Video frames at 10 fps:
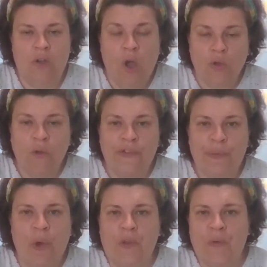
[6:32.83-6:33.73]

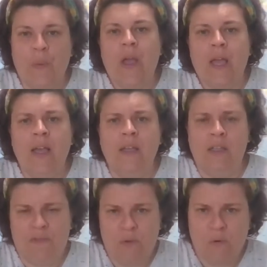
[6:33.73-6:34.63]
sportswear
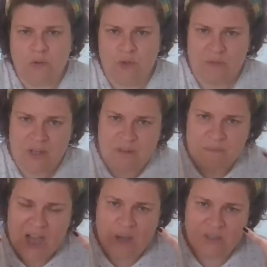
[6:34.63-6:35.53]
if you want to be an
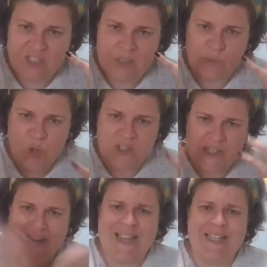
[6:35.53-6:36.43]
empowered sports
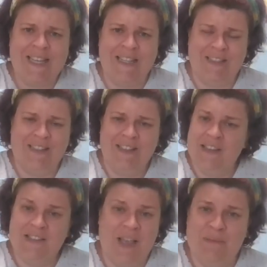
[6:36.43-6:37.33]
lady,
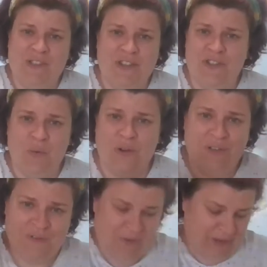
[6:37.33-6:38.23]
because I'm such a
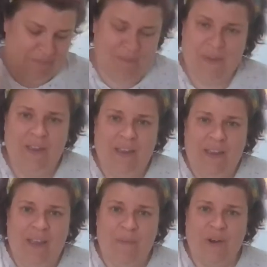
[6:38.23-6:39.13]
wonderful
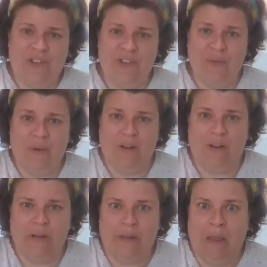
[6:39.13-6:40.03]
impression of one,
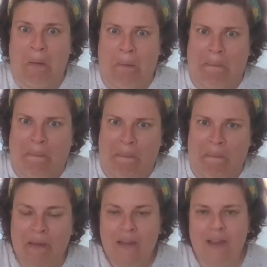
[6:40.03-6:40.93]
aren't I?
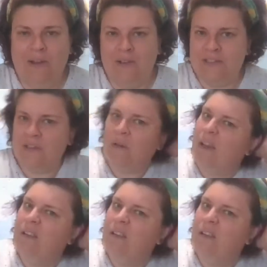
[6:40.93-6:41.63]
I look so...